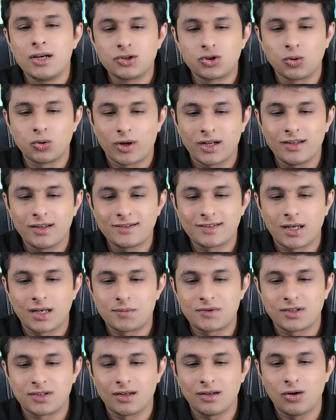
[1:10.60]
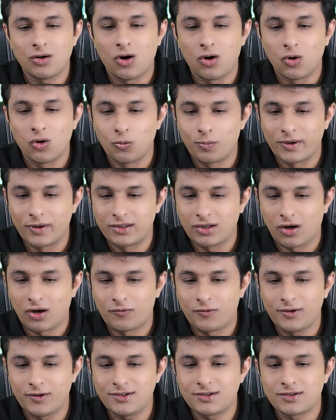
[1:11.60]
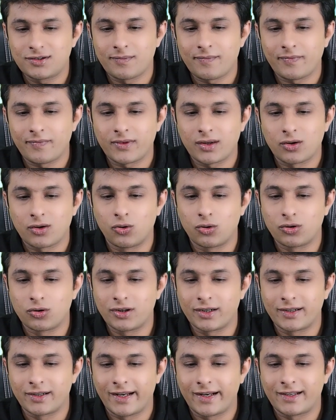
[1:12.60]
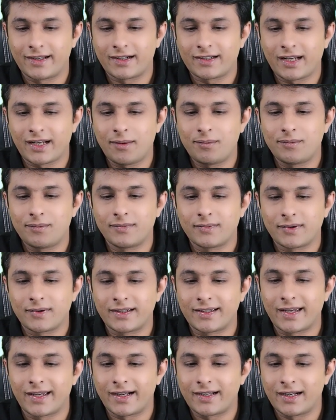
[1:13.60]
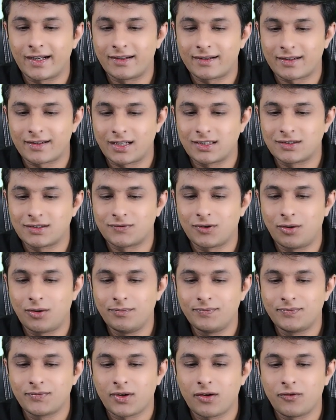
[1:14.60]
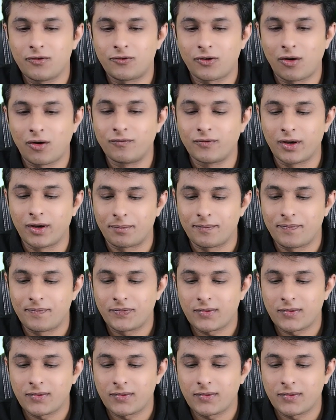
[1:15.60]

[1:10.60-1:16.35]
So what are the steps here? Open the office, go to the data tab, get and transform from web.